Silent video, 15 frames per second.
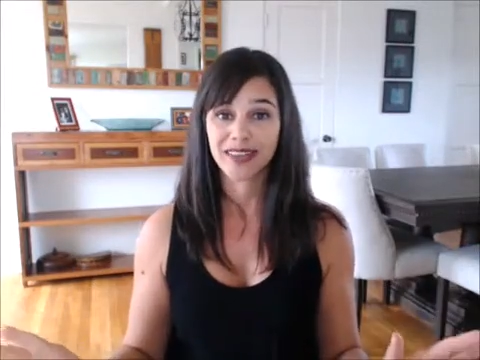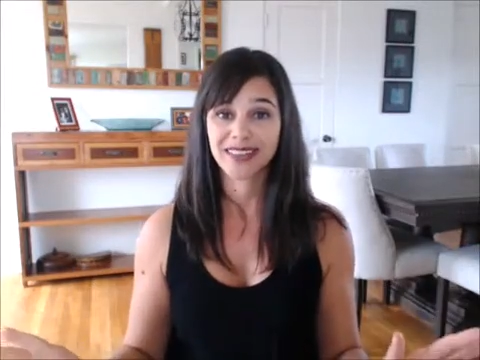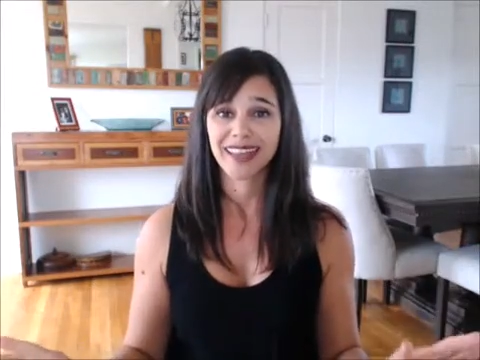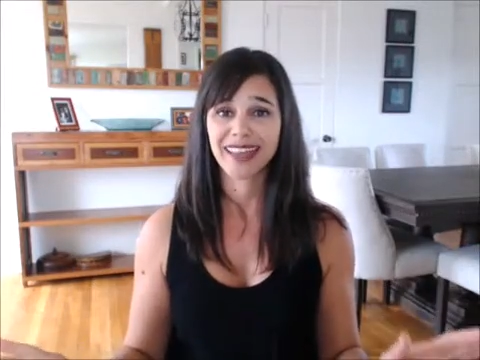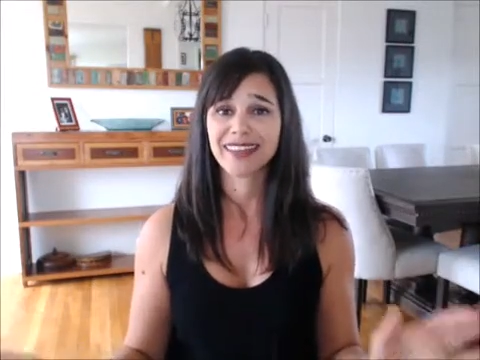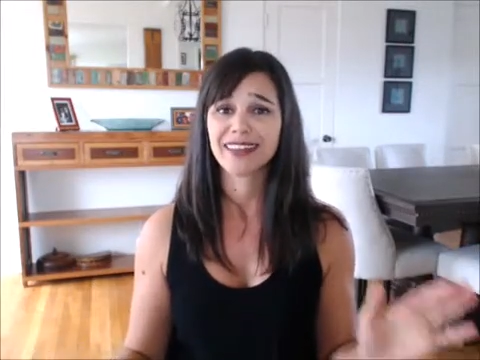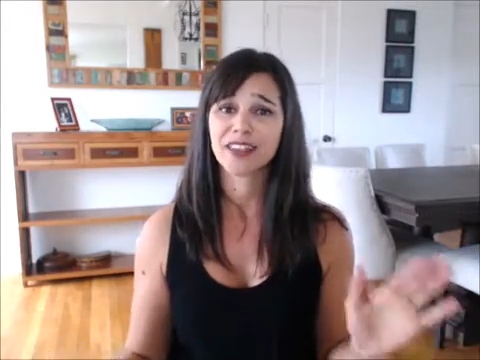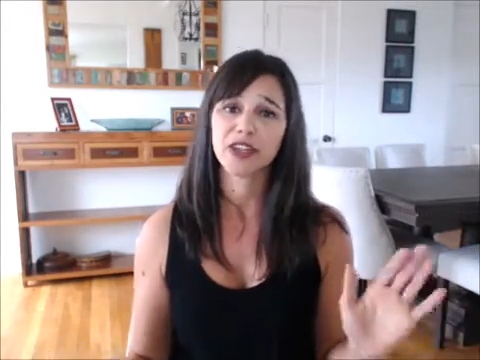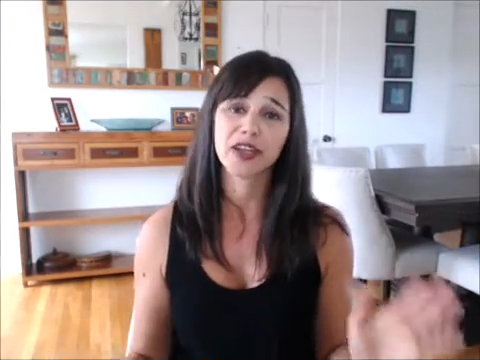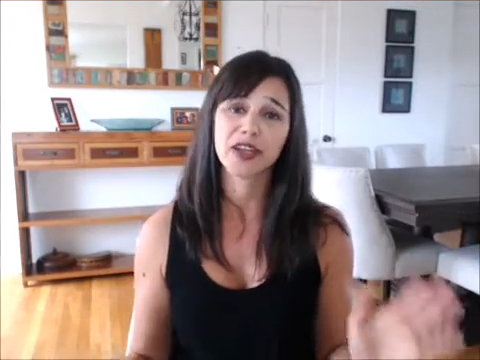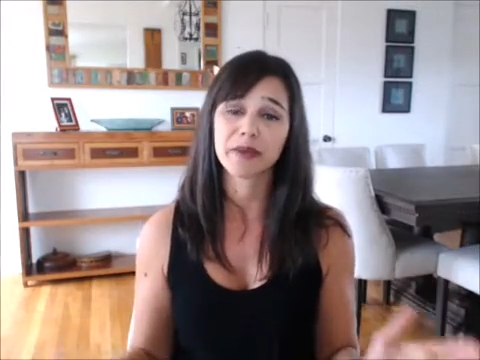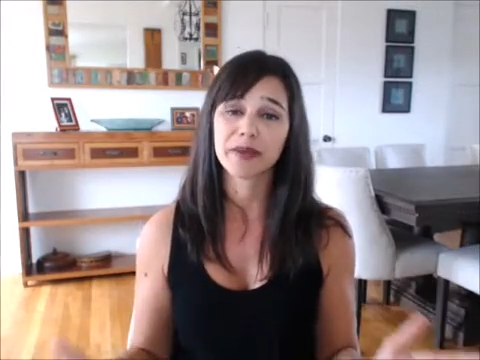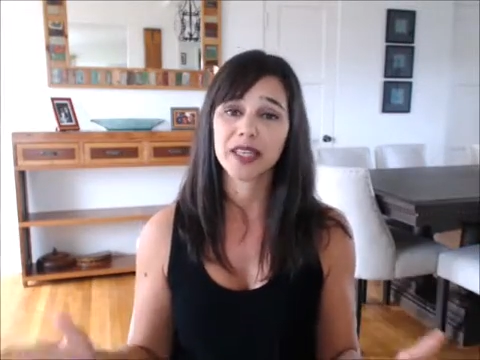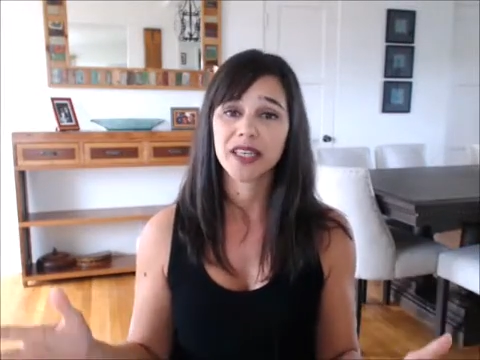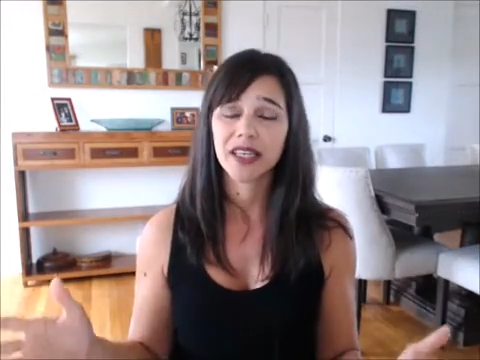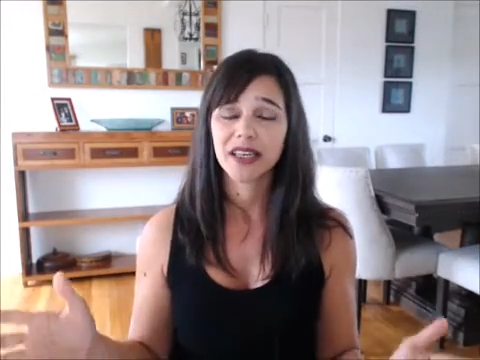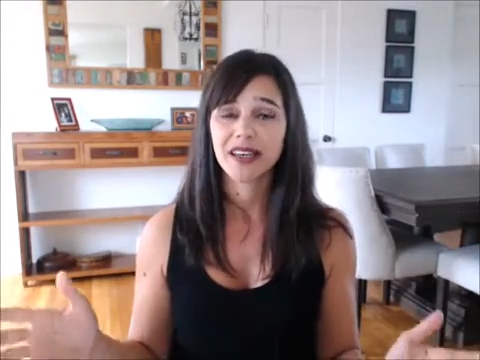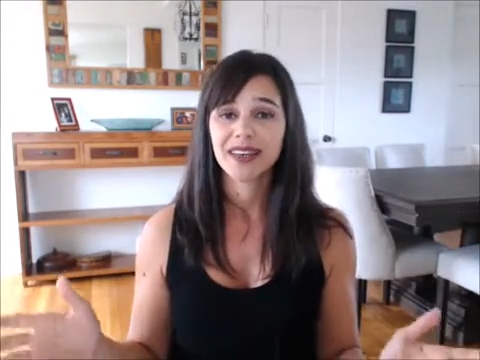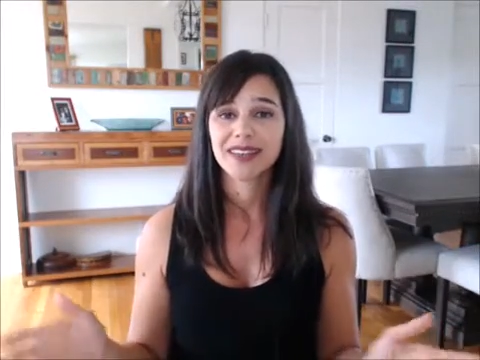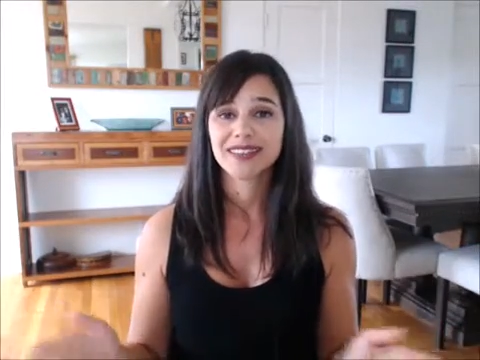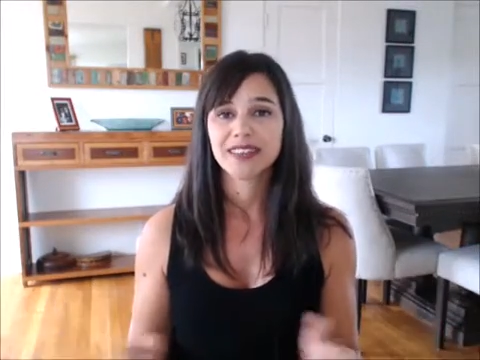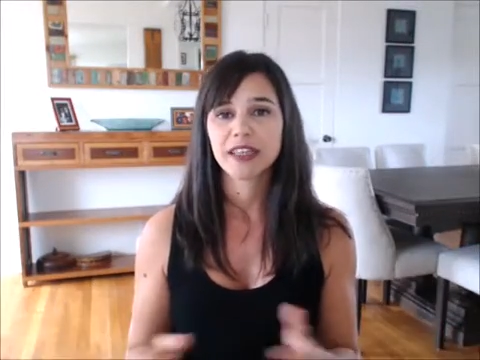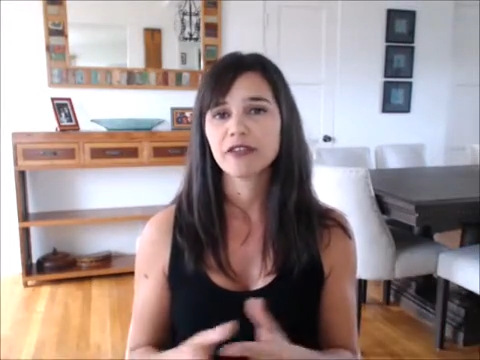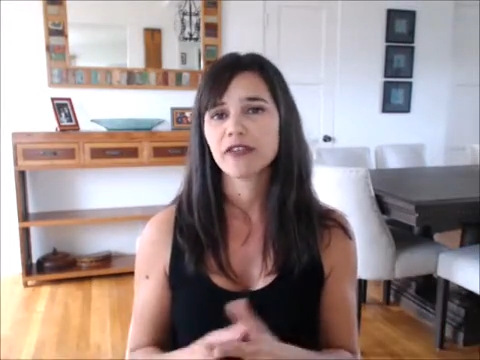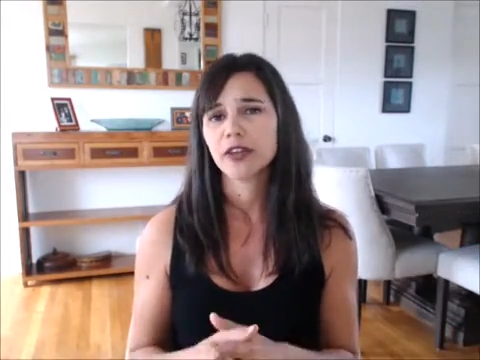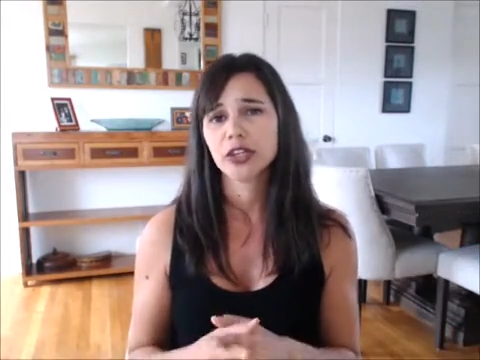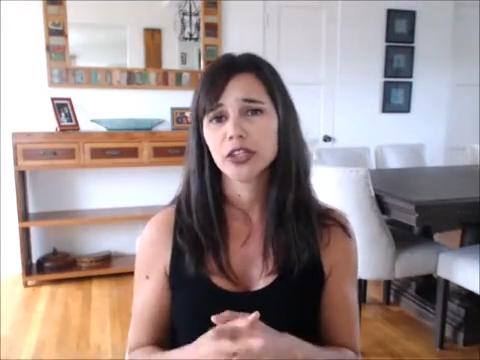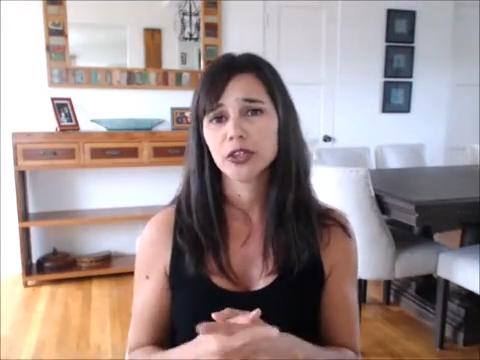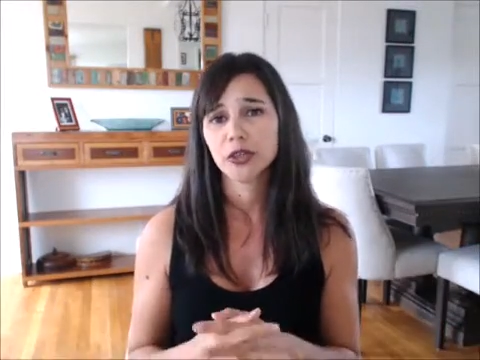It's not that you're gonna be suffering